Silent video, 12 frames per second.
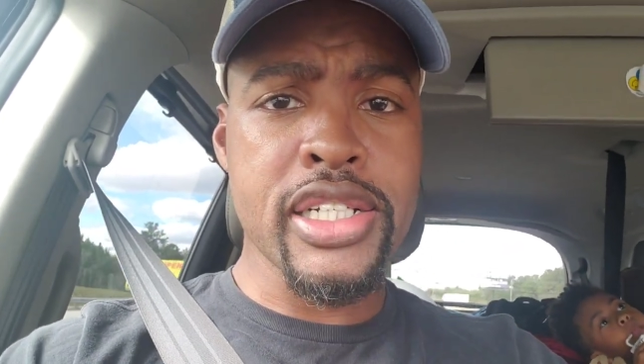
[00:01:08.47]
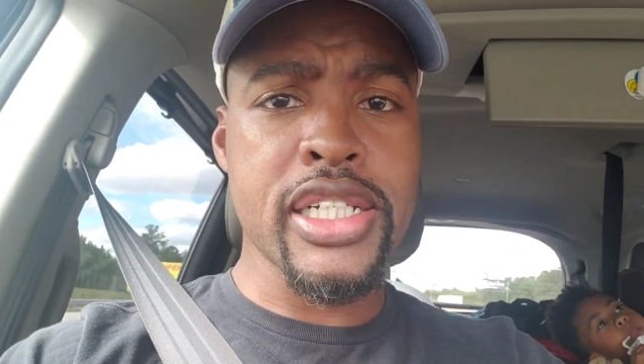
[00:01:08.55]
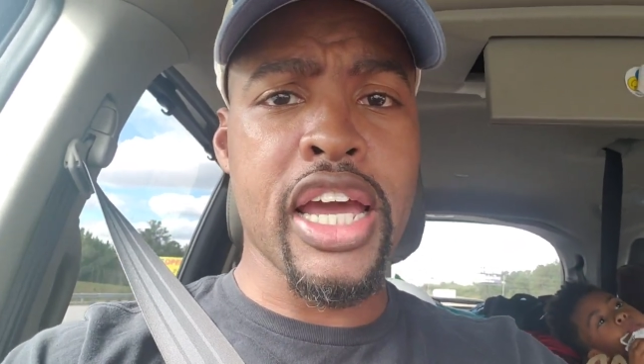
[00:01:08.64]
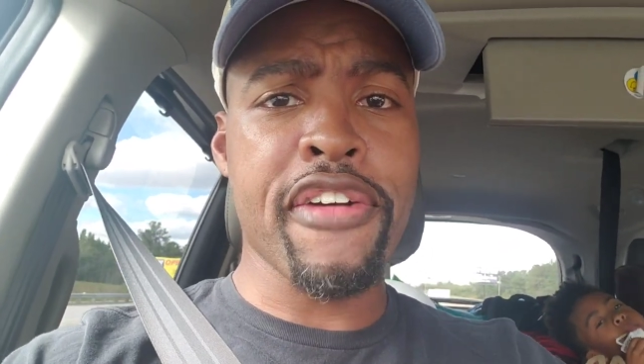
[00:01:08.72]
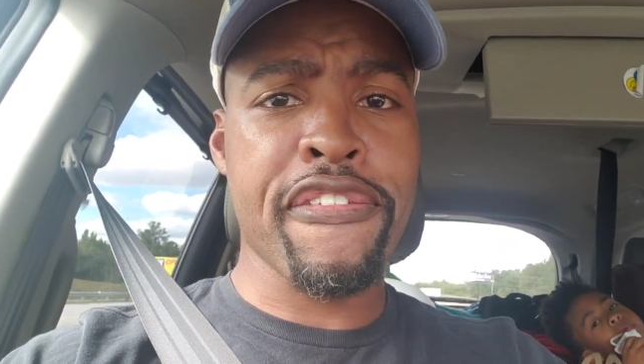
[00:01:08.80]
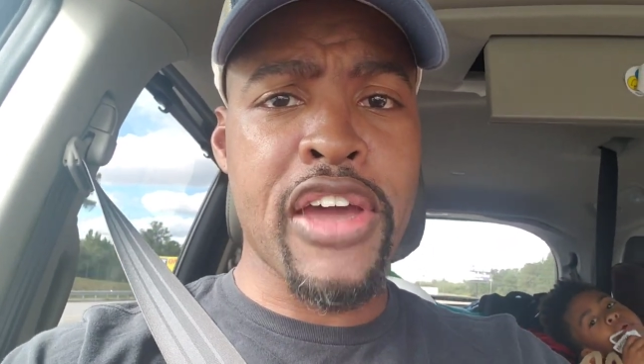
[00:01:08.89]
Because
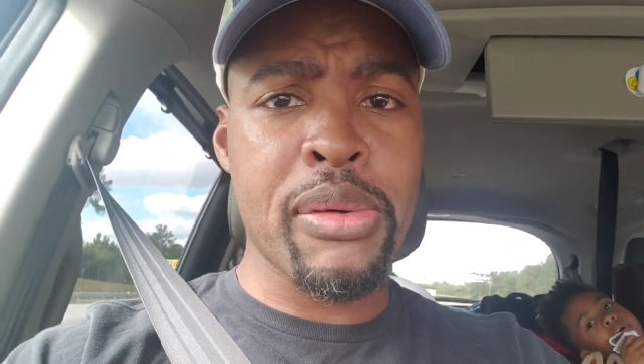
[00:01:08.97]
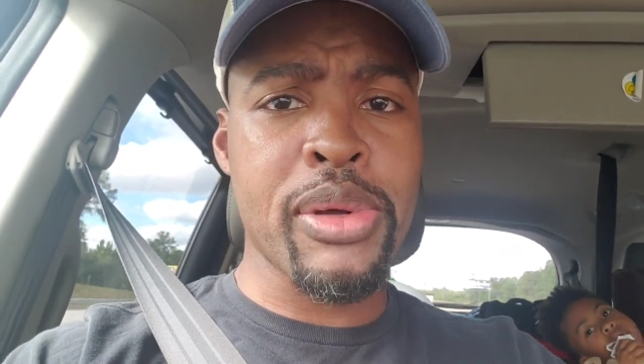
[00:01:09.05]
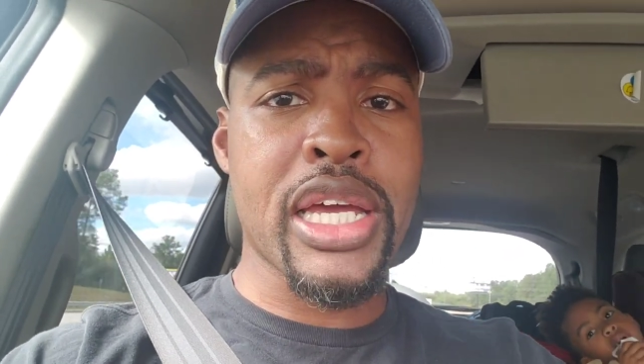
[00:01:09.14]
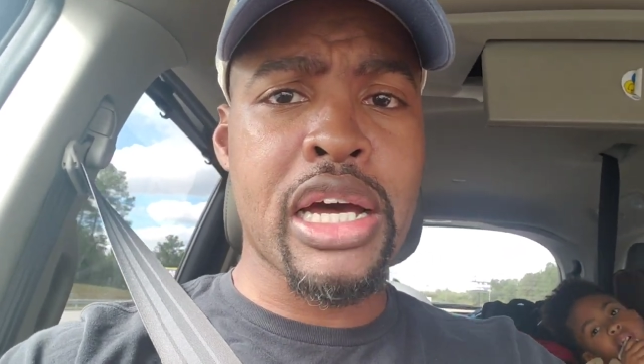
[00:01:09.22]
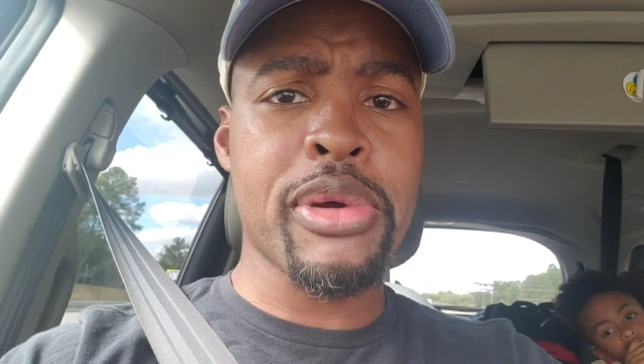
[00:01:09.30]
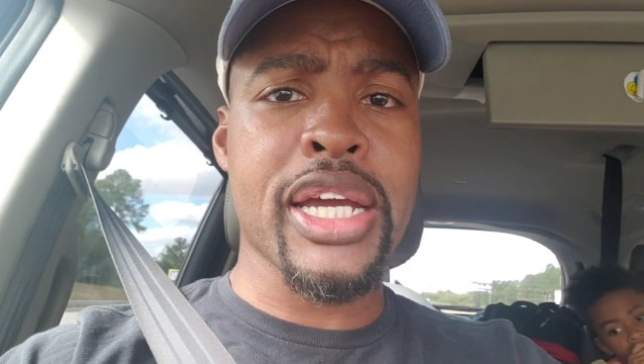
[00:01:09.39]
you got
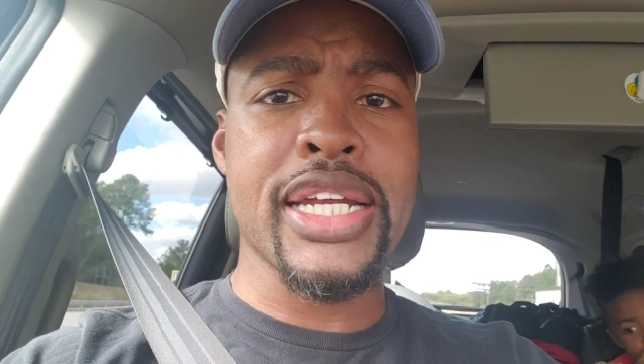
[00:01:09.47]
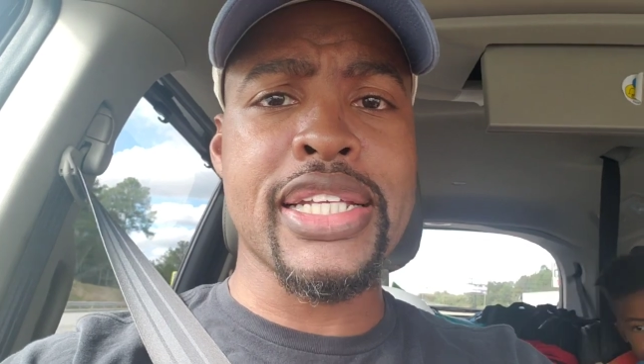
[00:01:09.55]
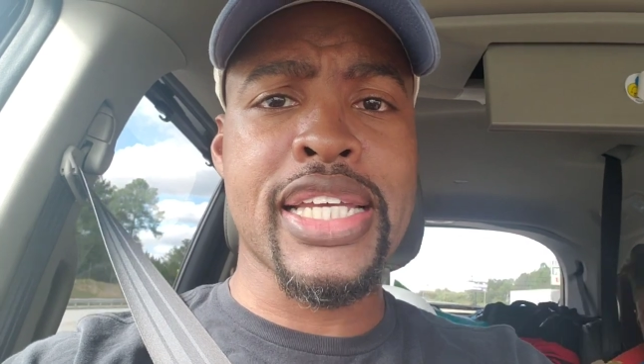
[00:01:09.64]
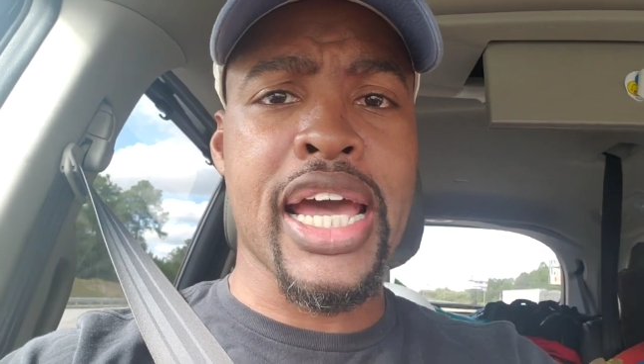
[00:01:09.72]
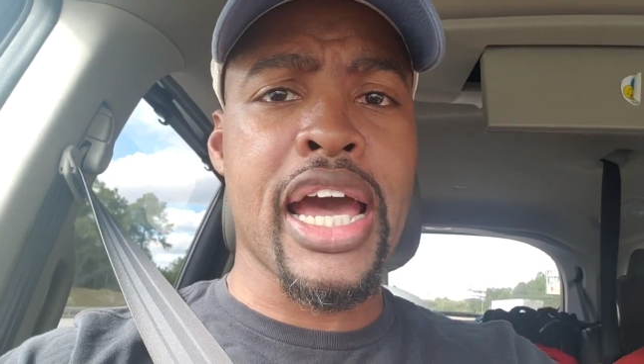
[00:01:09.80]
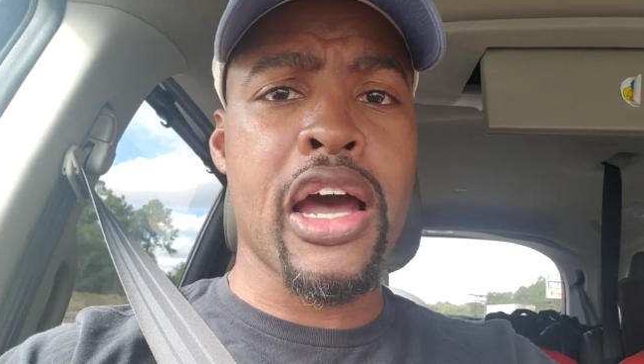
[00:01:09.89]
family coming into
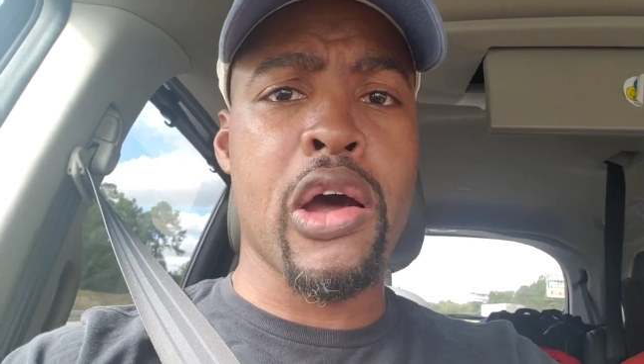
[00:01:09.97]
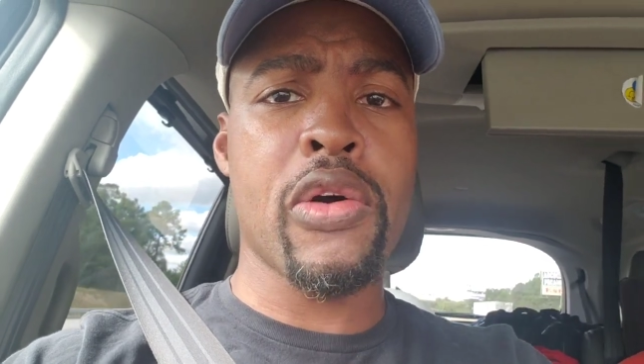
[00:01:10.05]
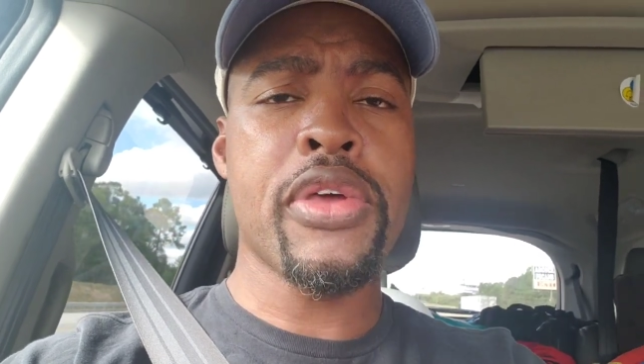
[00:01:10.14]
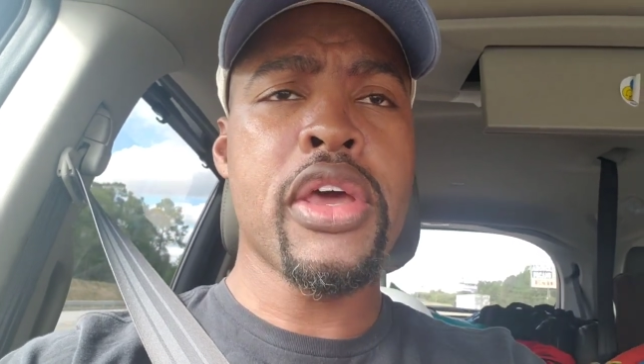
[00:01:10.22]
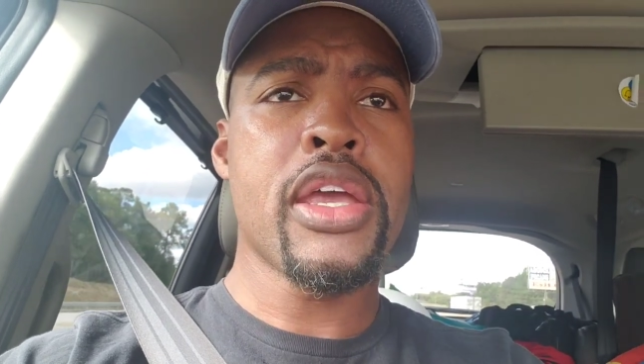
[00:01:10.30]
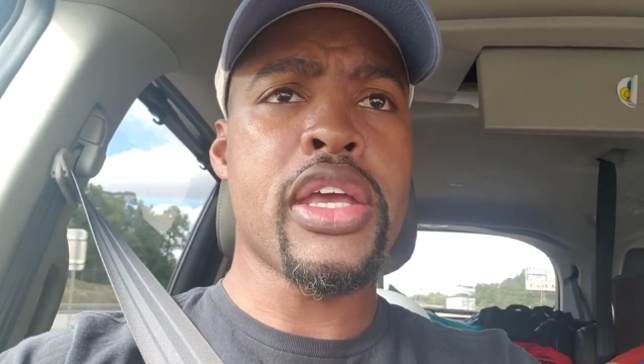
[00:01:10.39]
town,